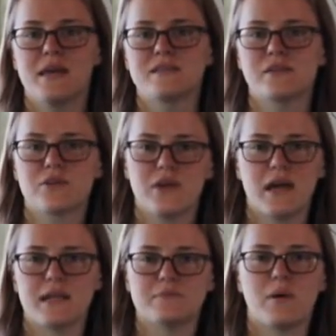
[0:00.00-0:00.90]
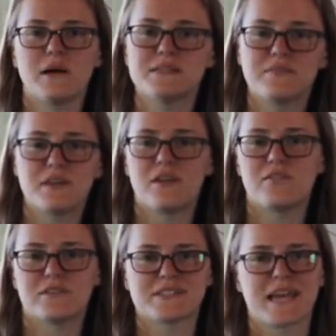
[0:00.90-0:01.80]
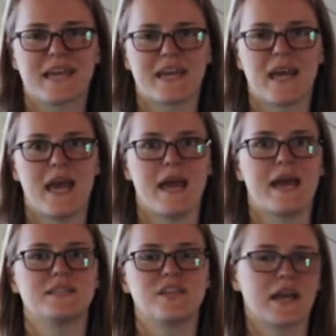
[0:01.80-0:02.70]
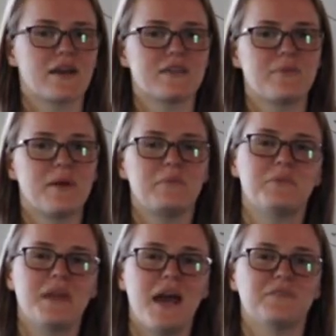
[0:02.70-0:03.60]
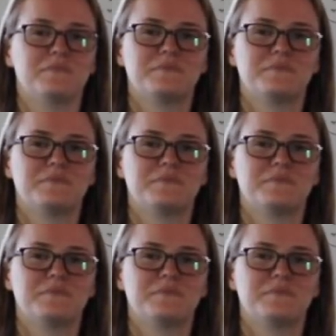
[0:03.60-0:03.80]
So go ahead and pause the video for a second and check out that problem now.